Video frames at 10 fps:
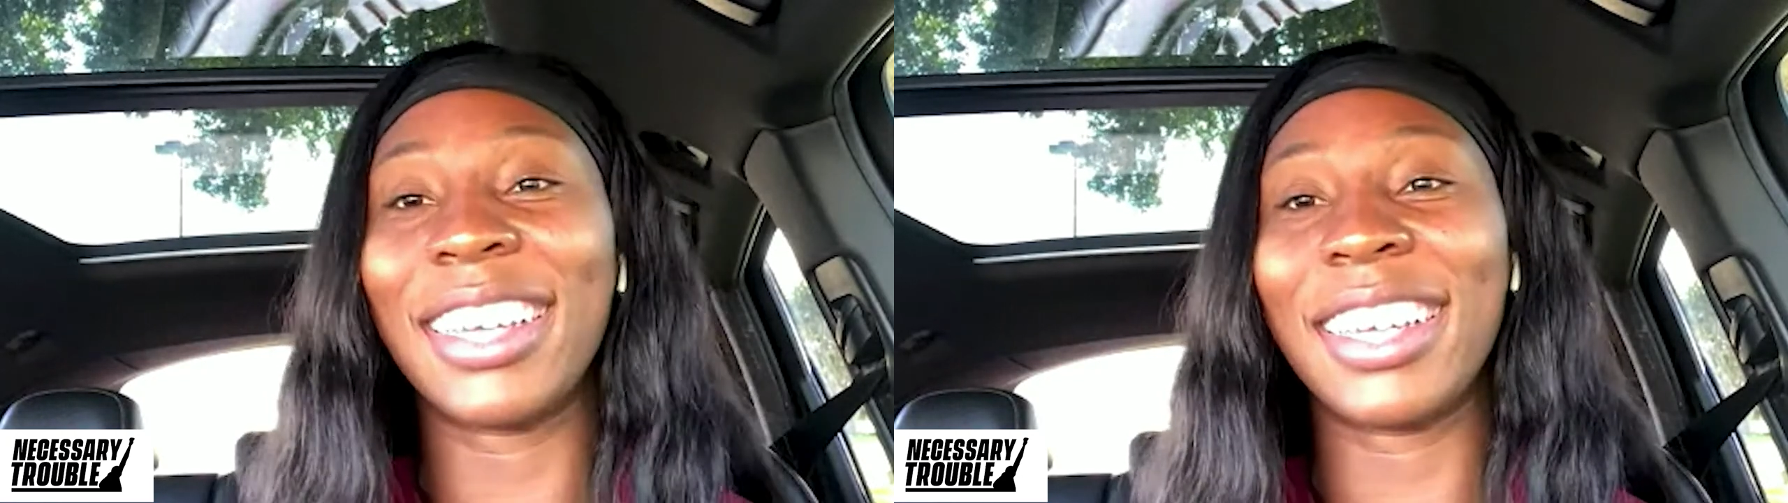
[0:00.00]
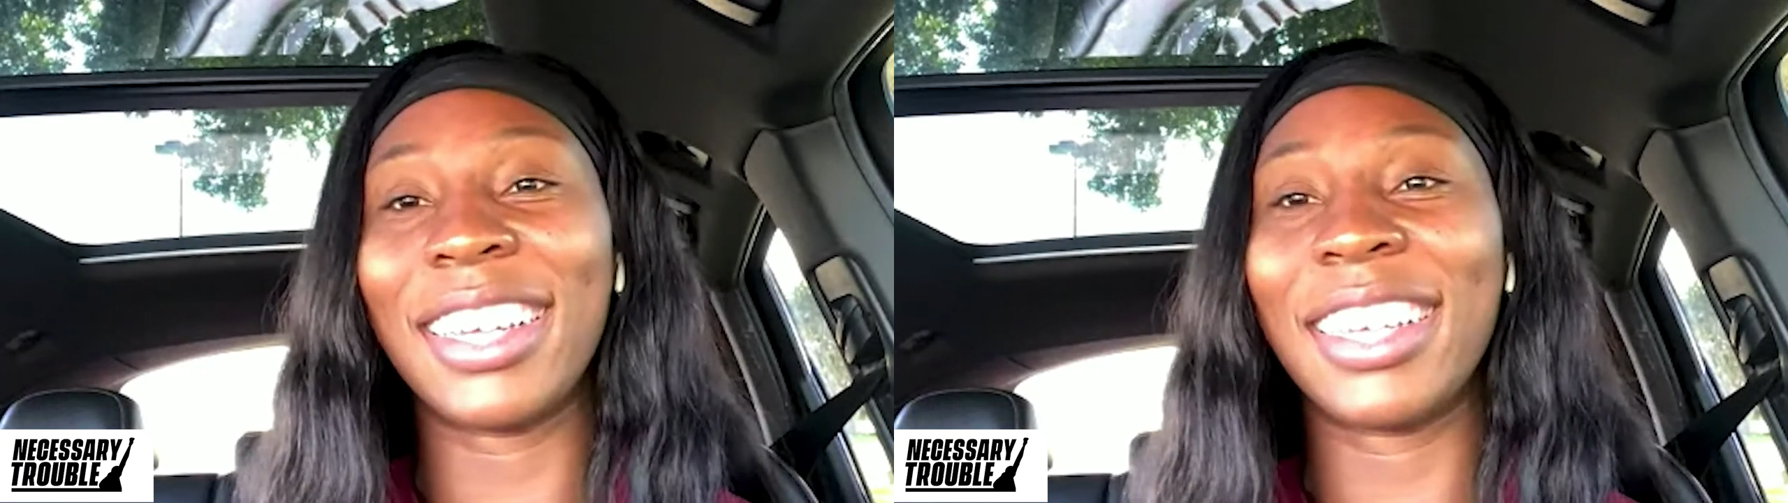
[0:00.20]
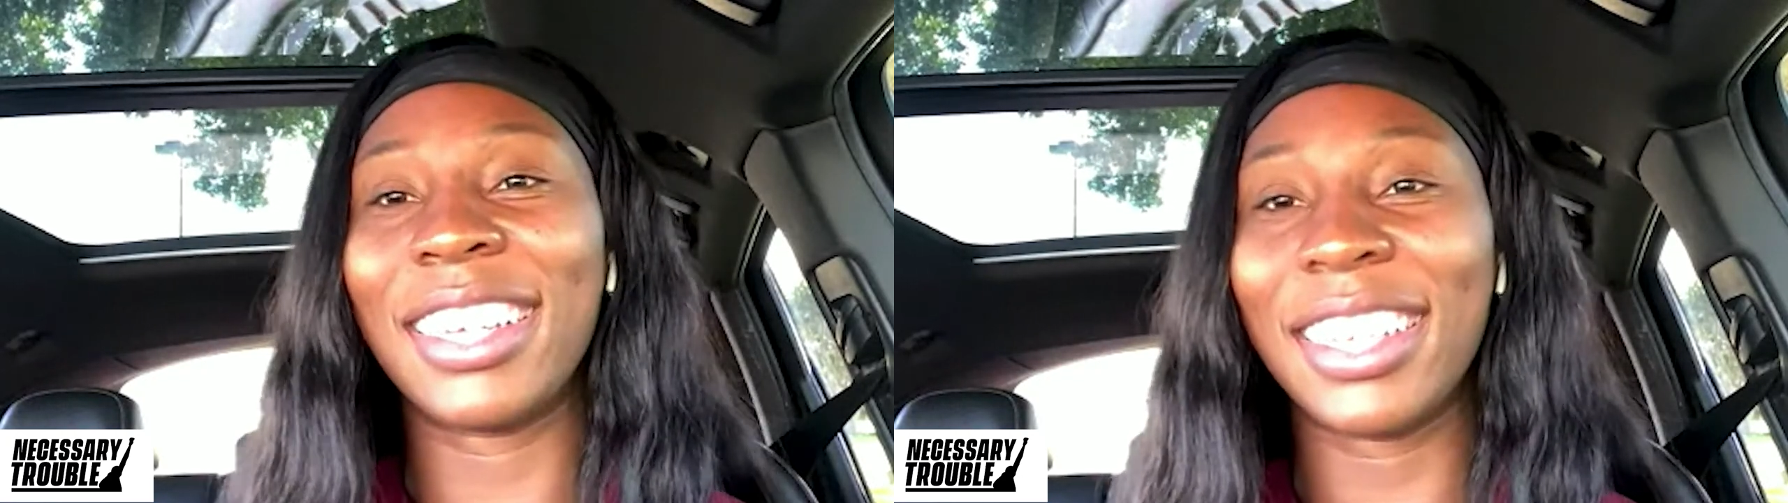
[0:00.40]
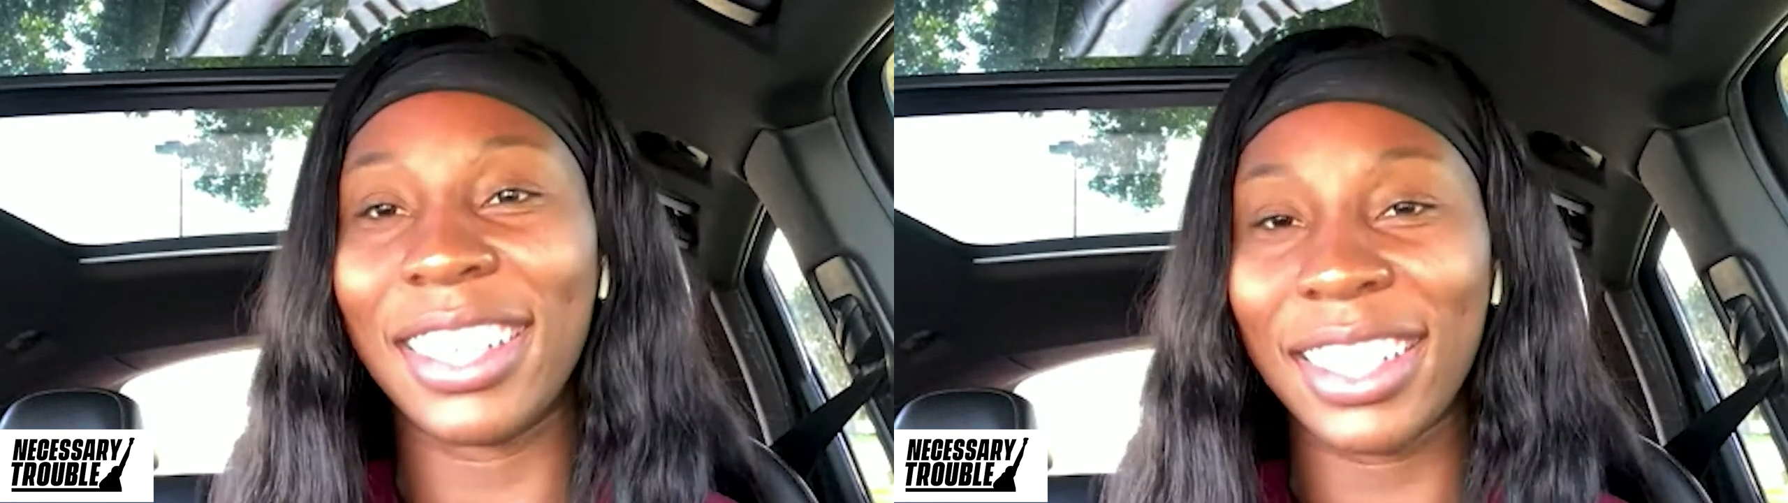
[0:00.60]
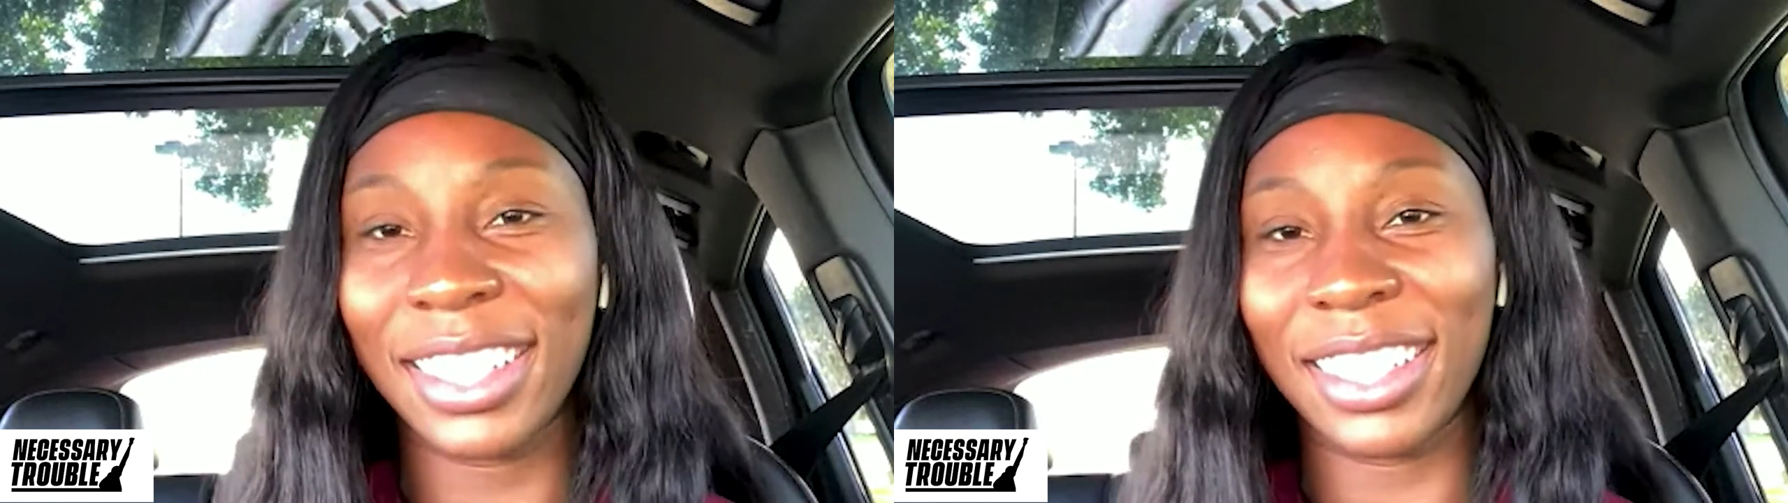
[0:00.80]
to see you
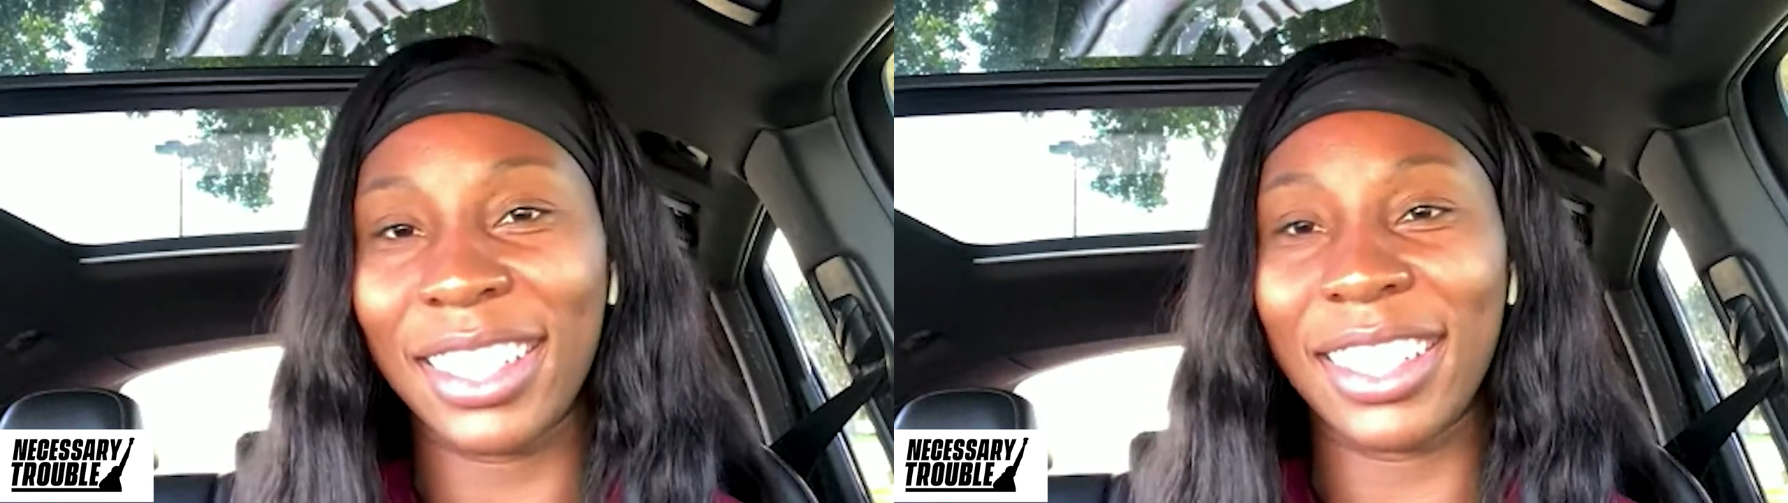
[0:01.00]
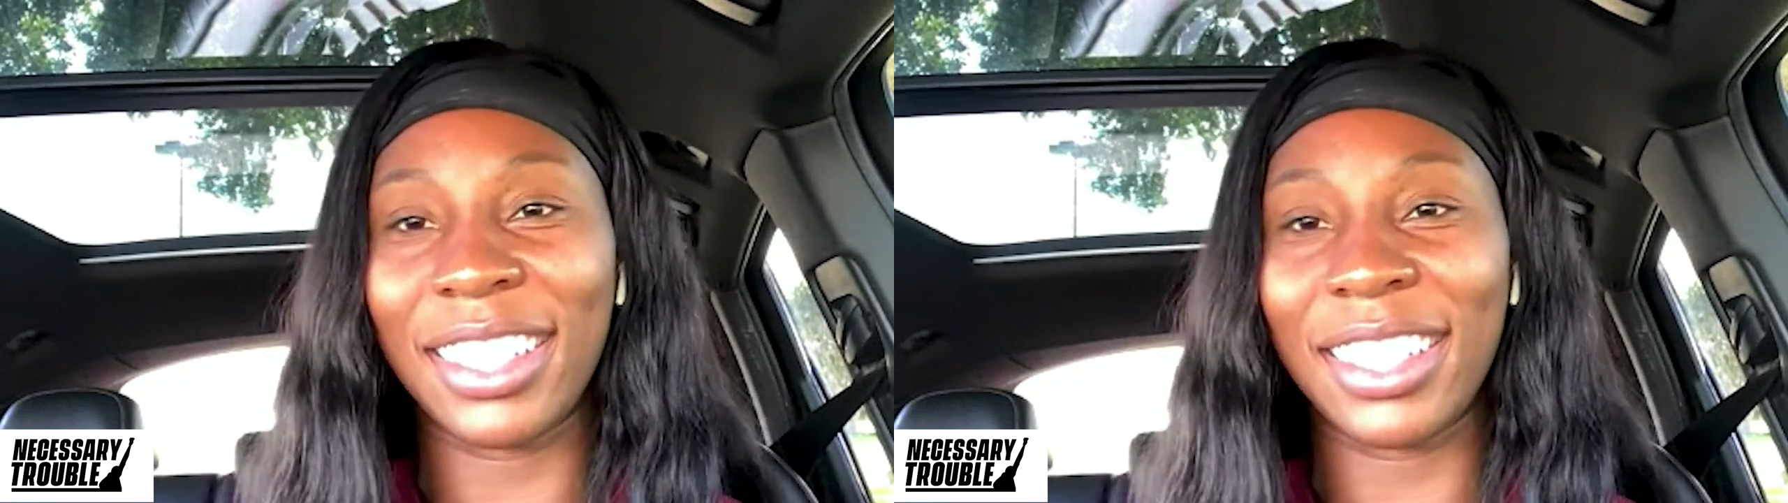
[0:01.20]
there.